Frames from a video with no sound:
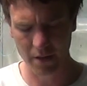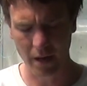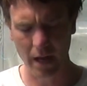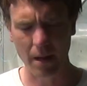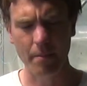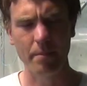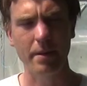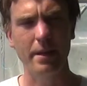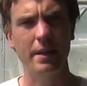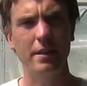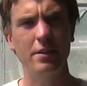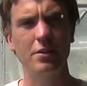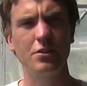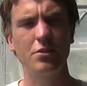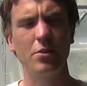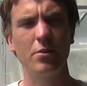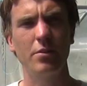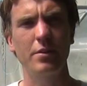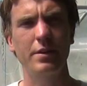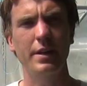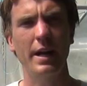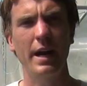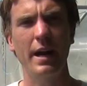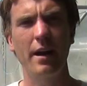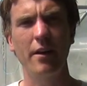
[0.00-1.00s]
and be sure
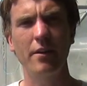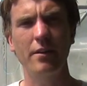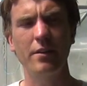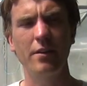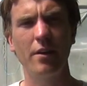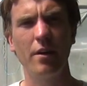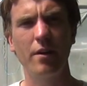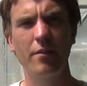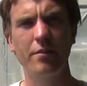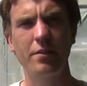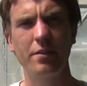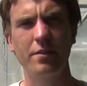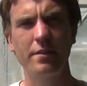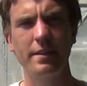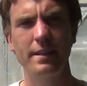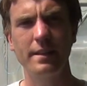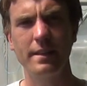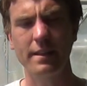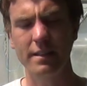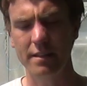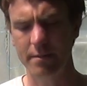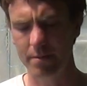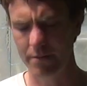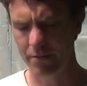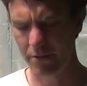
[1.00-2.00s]
to harden off your
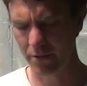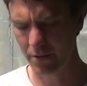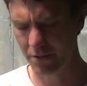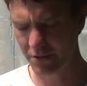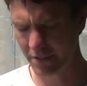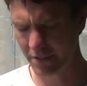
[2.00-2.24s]
seedlings before